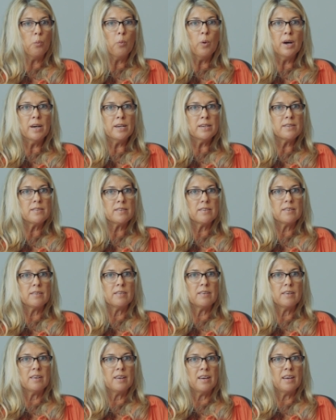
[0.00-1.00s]
what
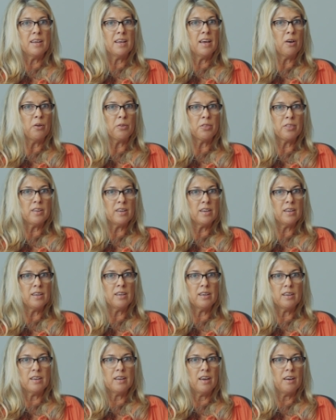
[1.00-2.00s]
a
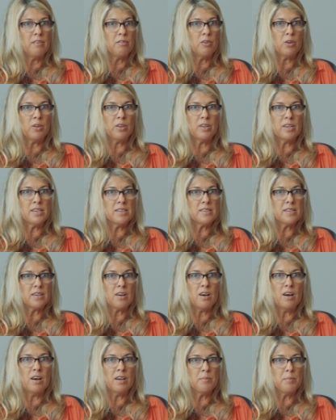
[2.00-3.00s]
healthy Everglades
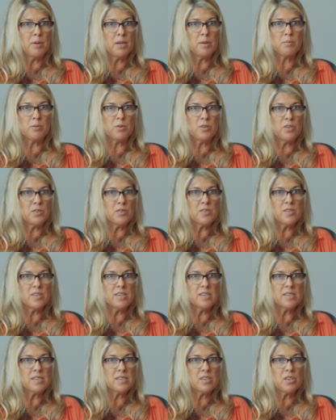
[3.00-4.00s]
economy
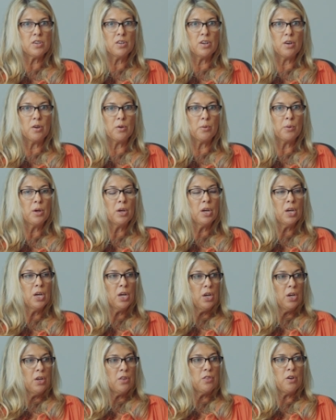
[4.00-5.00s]
produces. You know,
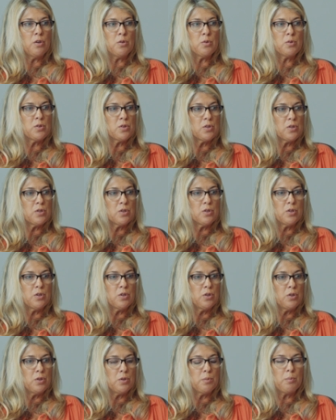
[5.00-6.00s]
those,
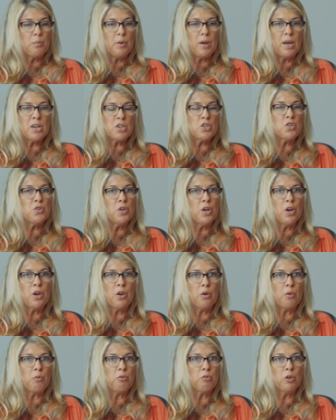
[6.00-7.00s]
as you
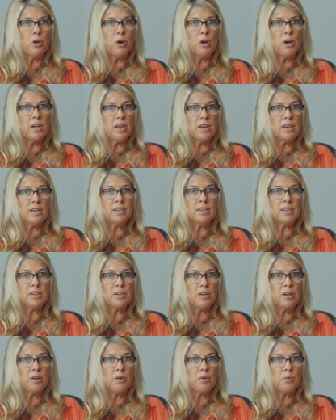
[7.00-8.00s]
know, Florida,
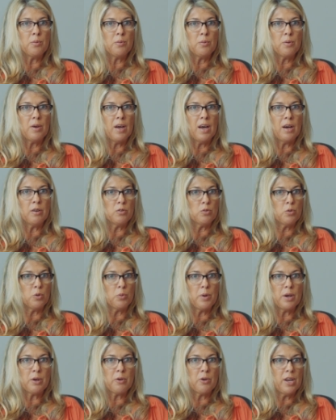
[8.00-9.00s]
you know, outdoor
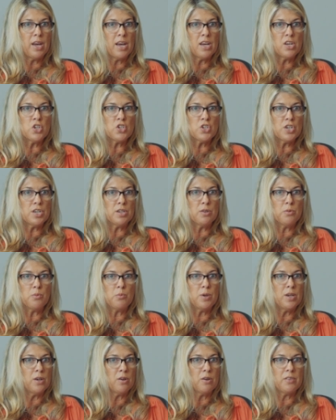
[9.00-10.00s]
recreation,
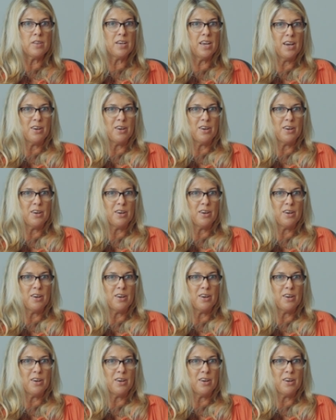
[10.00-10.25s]
we are the